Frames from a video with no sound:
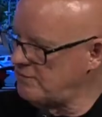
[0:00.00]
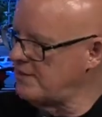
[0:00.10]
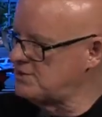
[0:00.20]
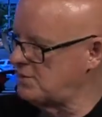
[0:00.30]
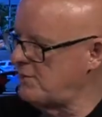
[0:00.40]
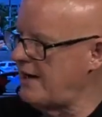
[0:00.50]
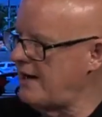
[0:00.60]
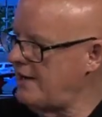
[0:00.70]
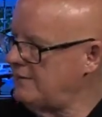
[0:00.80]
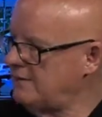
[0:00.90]
that
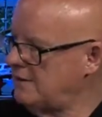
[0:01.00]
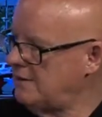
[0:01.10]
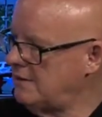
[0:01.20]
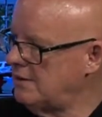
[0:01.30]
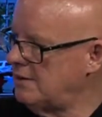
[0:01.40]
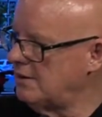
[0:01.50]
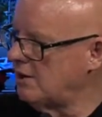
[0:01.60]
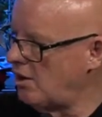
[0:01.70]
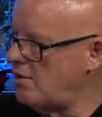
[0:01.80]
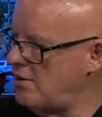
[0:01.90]
survive
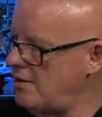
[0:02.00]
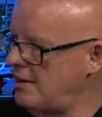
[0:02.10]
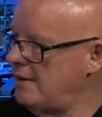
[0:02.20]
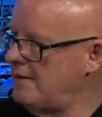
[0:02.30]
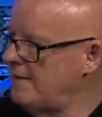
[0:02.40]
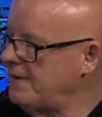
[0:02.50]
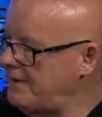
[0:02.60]
learn that